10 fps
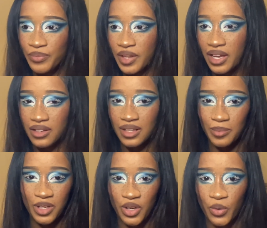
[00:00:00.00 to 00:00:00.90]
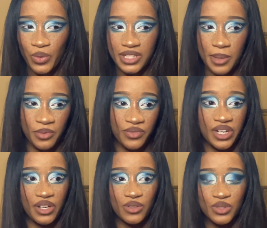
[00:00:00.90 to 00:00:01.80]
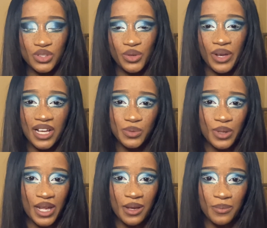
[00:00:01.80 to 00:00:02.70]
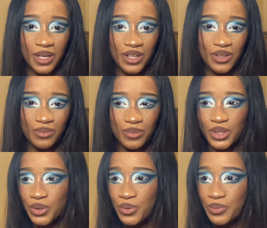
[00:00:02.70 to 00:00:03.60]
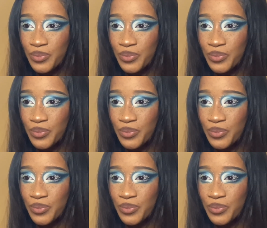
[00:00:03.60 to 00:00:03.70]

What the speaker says: and let me know what type of videos you guys would like me to do.